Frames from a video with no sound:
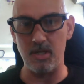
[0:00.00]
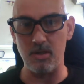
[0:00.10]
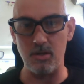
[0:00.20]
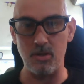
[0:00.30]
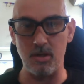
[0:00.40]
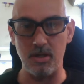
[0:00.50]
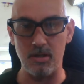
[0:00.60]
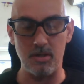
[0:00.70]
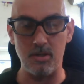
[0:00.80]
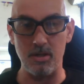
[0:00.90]
or
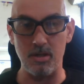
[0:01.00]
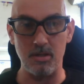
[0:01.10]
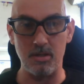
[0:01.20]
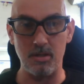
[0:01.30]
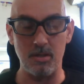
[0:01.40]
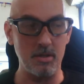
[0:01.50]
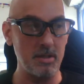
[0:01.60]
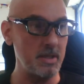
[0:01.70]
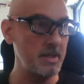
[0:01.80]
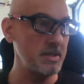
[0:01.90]

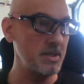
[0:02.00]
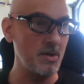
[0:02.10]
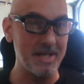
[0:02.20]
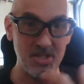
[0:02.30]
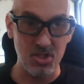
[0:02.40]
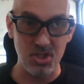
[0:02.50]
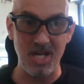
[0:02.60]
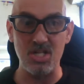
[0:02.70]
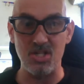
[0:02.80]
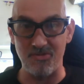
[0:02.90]
you know, an
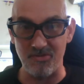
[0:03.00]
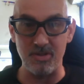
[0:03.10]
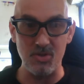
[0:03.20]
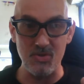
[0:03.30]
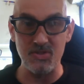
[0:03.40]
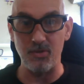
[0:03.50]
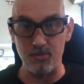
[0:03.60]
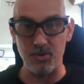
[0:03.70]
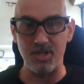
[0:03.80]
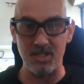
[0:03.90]
exchange of useful,
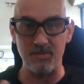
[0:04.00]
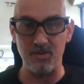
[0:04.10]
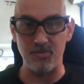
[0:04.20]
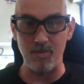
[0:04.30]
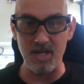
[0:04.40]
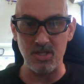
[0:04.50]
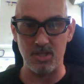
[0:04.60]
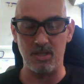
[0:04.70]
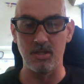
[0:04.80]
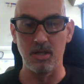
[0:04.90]
productive
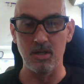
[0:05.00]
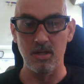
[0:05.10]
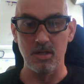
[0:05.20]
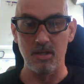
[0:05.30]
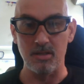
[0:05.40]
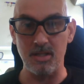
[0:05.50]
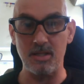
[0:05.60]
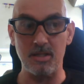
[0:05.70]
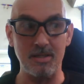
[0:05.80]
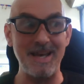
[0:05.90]
information,
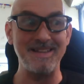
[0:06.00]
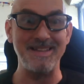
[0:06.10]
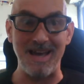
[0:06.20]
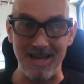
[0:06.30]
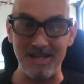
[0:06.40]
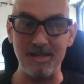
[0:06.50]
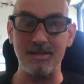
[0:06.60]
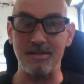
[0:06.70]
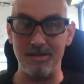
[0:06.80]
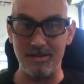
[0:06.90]
then that
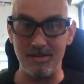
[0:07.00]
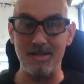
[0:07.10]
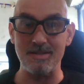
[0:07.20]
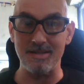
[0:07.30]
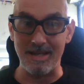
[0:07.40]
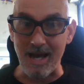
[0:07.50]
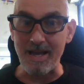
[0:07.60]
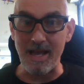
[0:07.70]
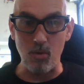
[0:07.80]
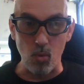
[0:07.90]
guy is the
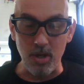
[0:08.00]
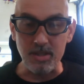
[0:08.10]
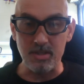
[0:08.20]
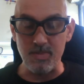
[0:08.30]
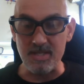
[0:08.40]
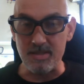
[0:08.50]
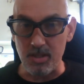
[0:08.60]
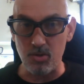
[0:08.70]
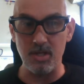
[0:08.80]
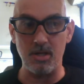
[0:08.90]
guy I want to be
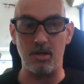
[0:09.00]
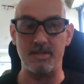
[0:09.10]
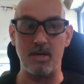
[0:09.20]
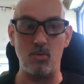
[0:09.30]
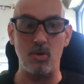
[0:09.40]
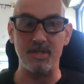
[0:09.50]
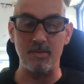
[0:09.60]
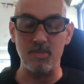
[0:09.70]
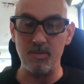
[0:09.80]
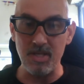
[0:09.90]
security guards. I want
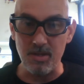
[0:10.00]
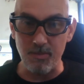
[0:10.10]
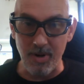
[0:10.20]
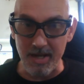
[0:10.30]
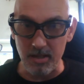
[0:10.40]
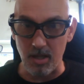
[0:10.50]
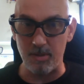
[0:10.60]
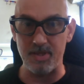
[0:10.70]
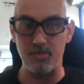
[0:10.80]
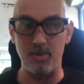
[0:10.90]
them to be the
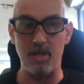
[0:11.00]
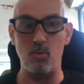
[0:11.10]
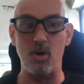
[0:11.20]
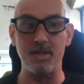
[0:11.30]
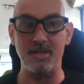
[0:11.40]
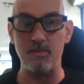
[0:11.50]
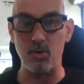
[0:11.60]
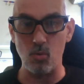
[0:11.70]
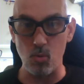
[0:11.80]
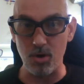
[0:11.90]
bylaw people. I want them
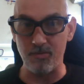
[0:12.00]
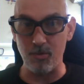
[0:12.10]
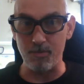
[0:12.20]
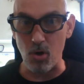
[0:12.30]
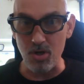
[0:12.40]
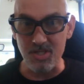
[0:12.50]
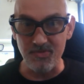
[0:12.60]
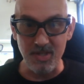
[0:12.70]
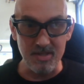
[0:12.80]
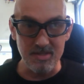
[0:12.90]
to work for
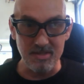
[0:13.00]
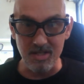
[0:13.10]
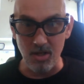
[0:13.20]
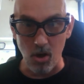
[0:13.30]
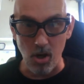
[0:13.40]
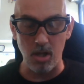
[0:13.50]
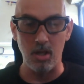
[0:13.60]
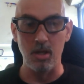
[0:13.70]
Parksville City Hall.